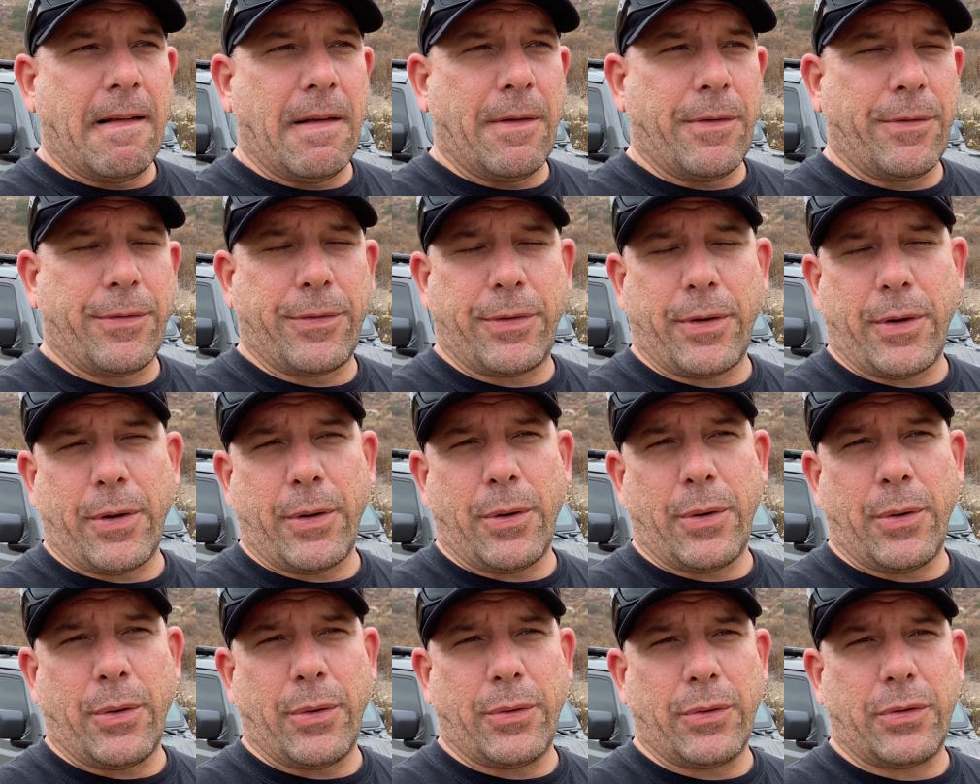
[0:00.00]

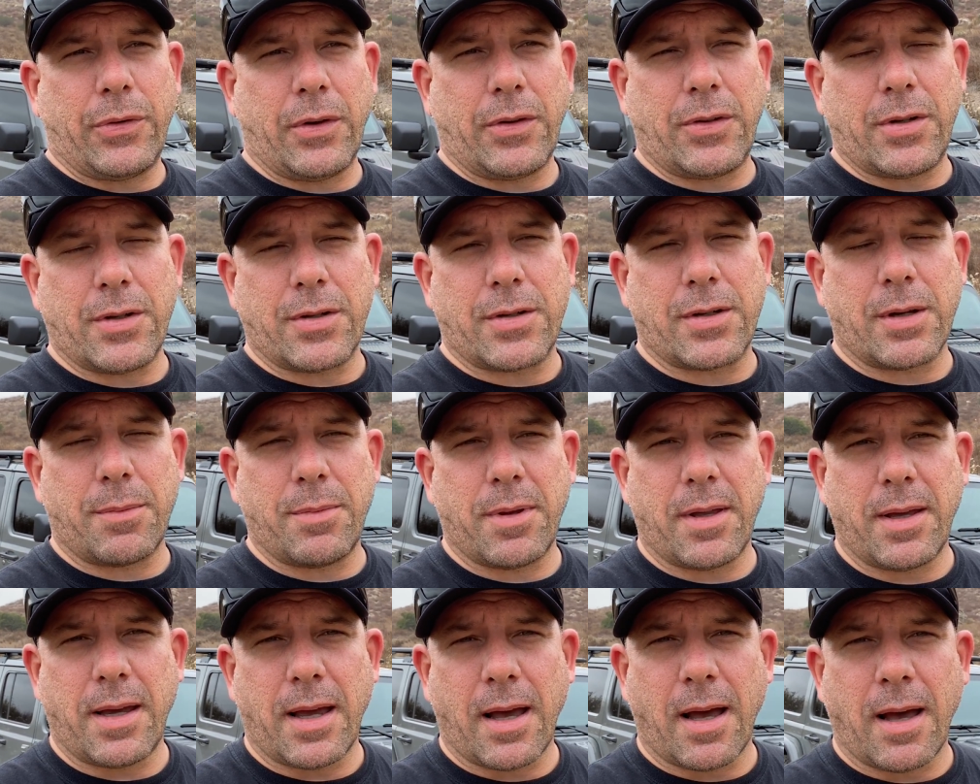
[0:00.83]
So such as some
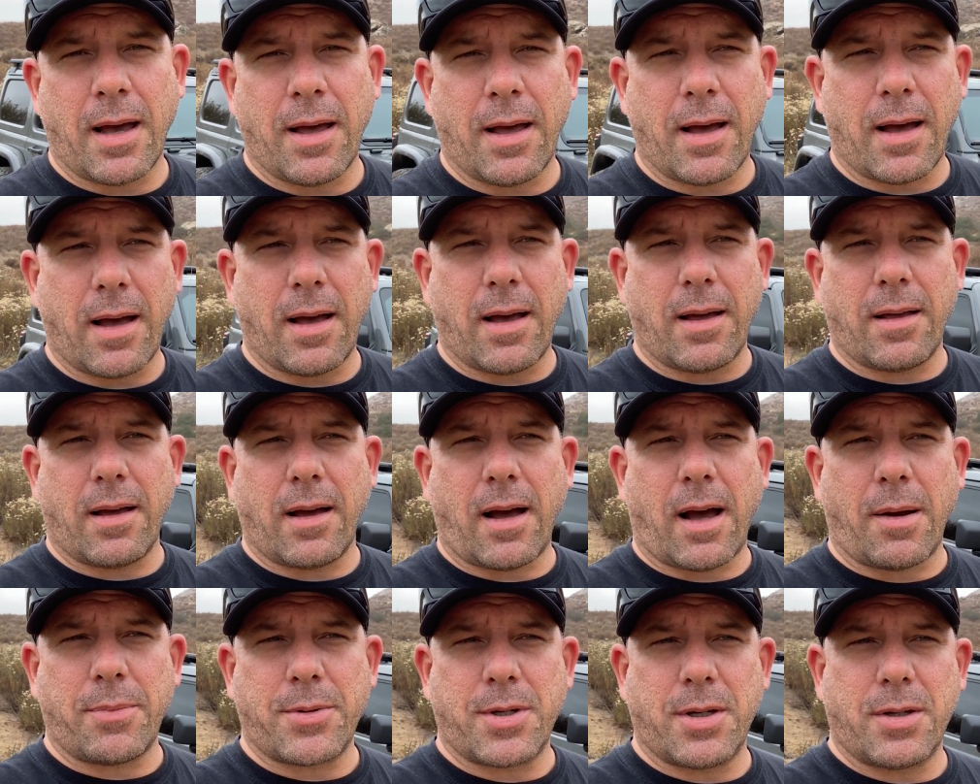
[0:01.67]
of the
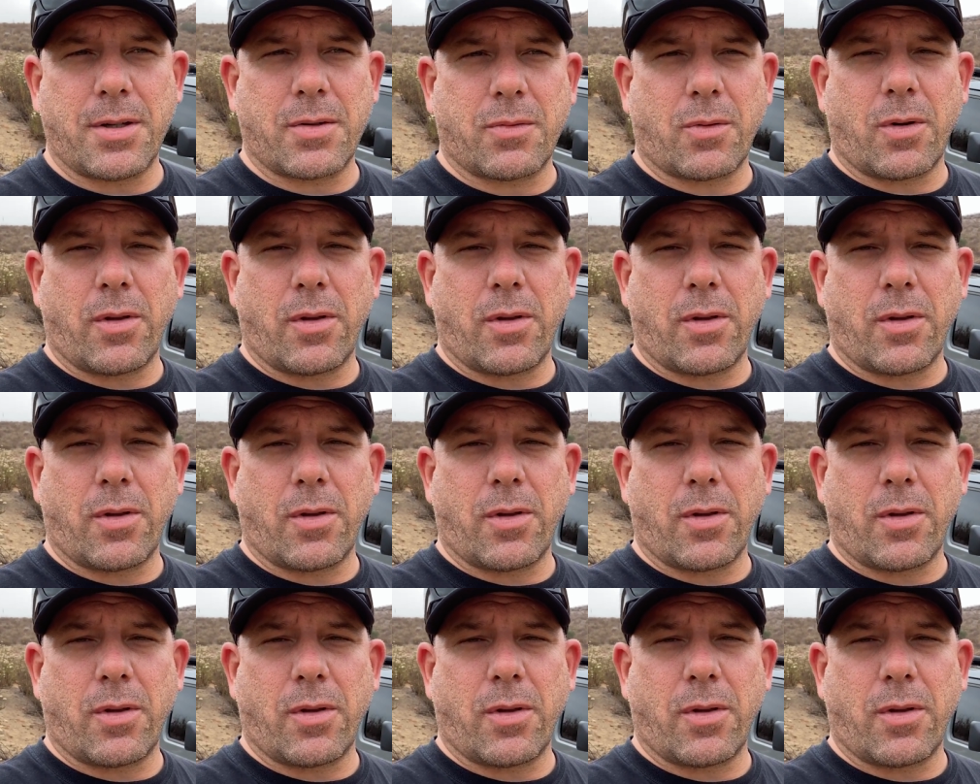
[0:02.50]
options